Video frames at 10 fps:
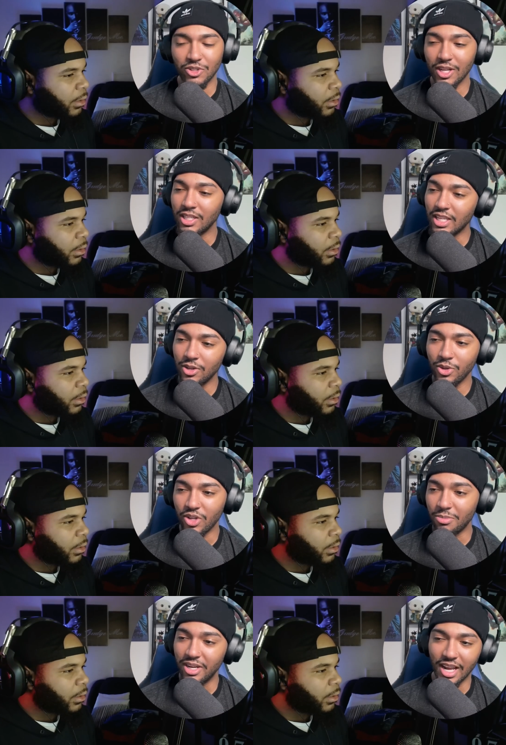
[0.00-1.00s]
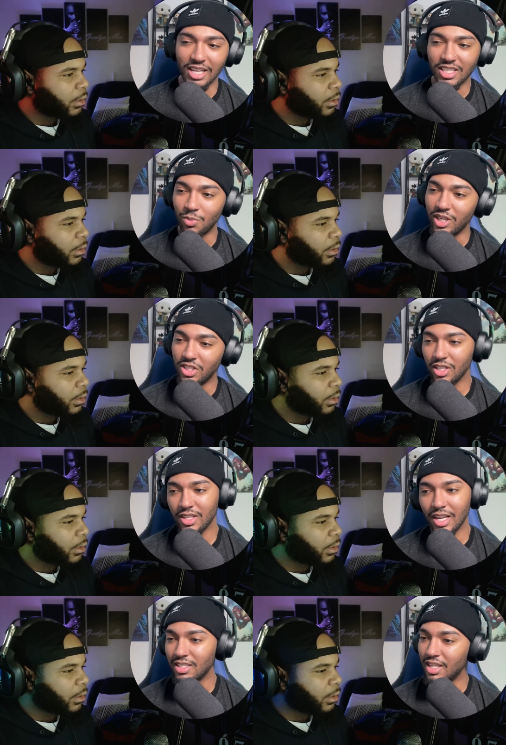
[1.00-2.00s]
Speaker 1: I'm trying to tell you, you better ask him what he took
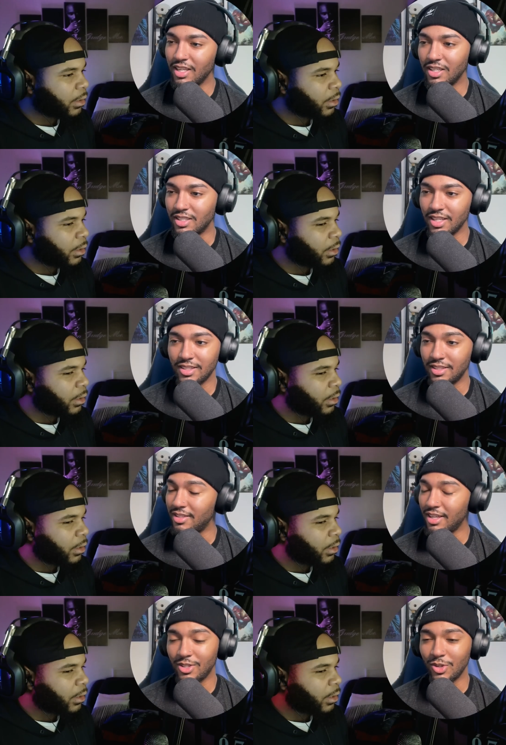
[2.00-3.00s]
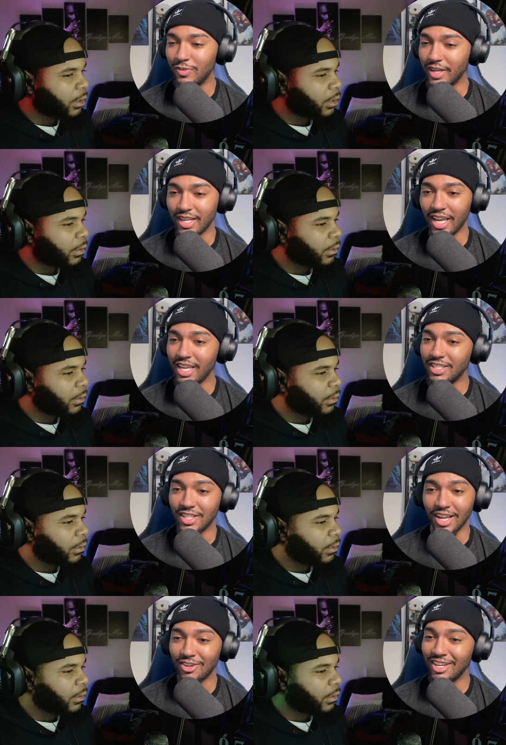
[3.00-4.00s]
last night, because that, that dude freaking aged
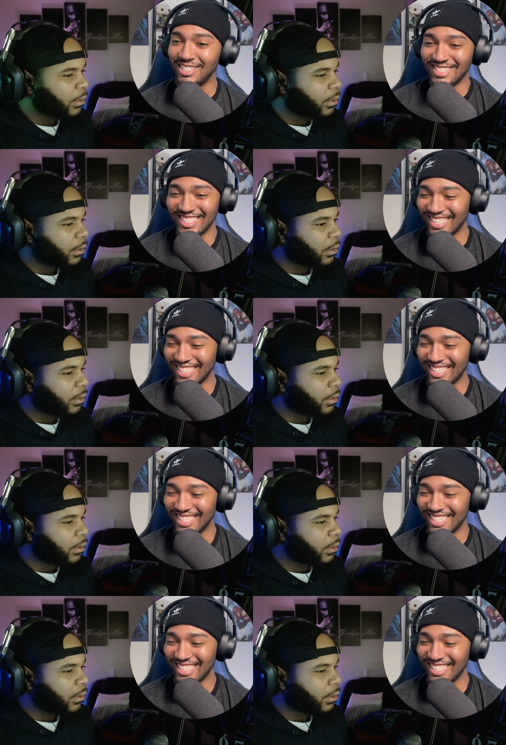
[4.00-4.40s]
like crazy.